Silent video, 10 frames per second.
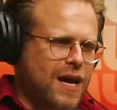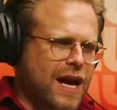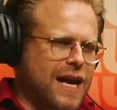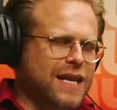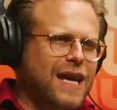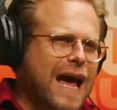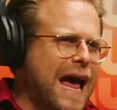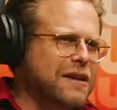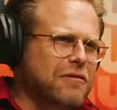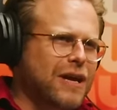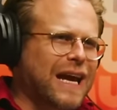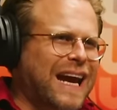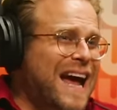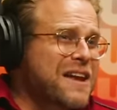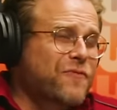And yet, it
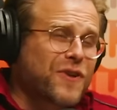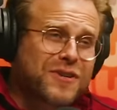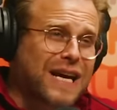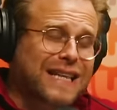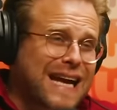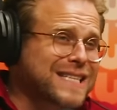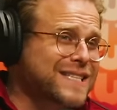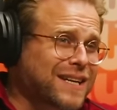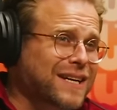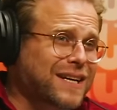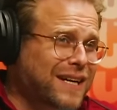kind of feels like that's the